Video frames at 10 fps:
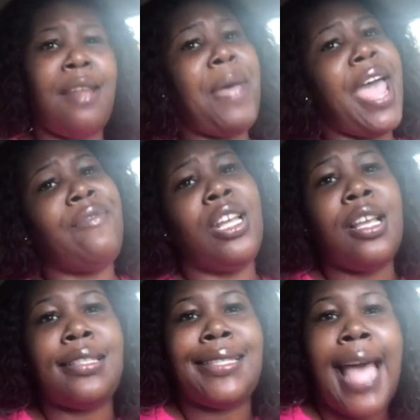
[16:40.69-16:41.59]
I'm having a
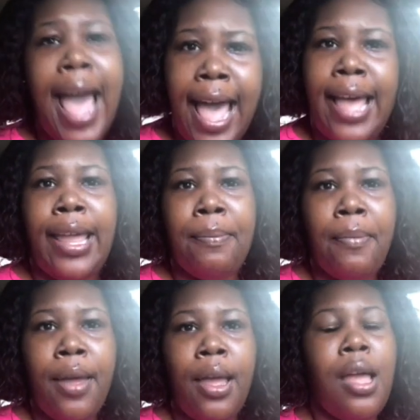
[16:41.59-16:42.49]
good time
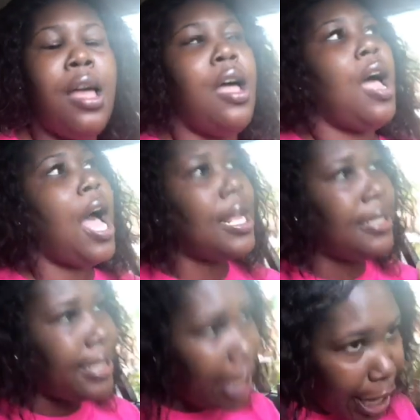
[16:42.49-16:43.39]

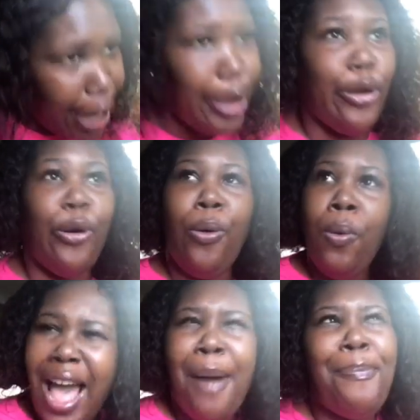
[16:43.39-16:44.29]
until
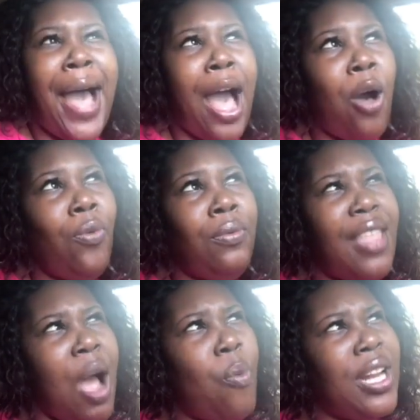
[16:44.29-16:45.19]
about,
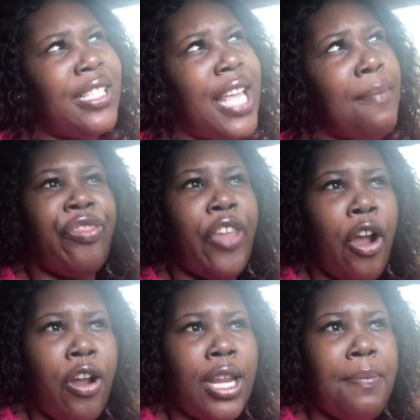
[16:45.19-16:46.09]
I want to say
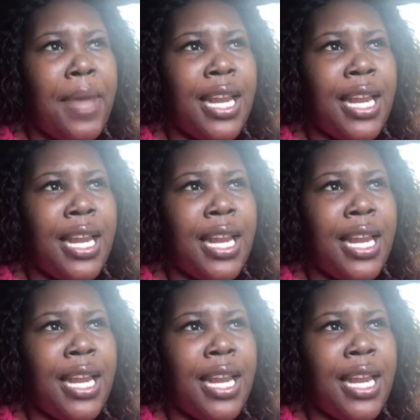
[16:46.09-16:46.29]
30